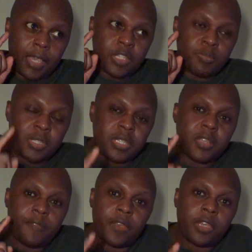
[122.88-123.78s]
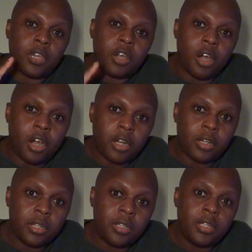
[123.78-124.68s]
specific
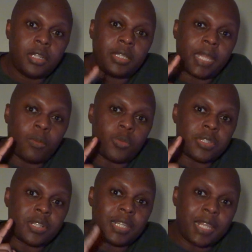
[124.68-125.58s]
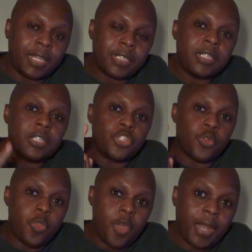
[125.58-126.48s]
card that was linked to
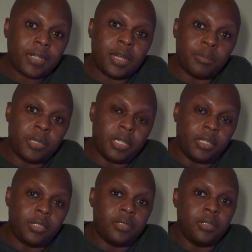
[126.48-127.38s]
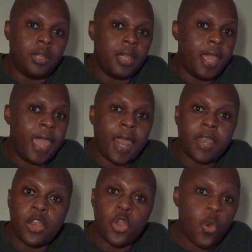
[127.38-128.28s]
that company
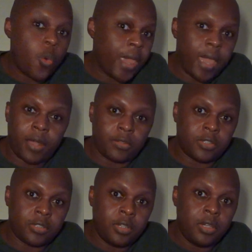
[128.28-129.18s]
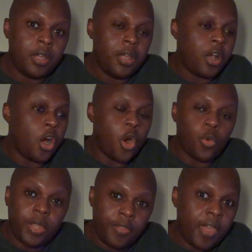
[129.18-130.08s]
and nowhere else.
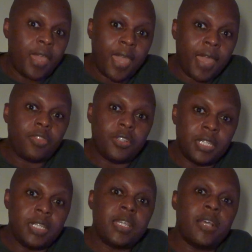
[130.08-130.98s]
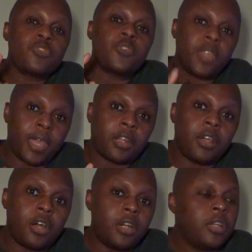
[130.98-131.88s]
Only they had the details for that
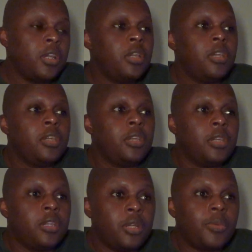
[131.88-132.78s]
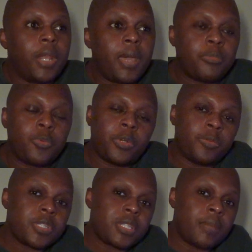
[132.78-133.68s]
card. You know what happened when it
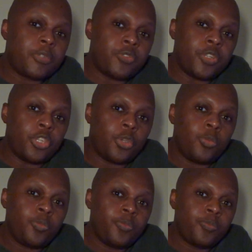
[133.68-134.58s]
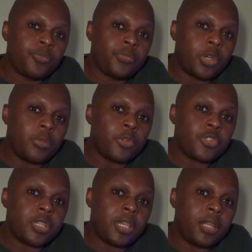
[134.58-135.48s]
was time to renew? Almost
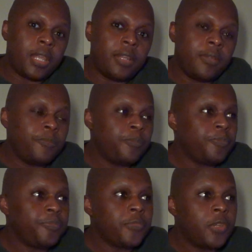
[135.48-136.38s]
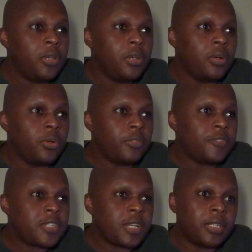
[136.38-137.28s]
a year later, all of a
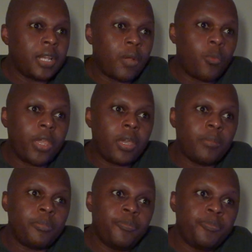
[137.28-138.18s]
sudden I wake up,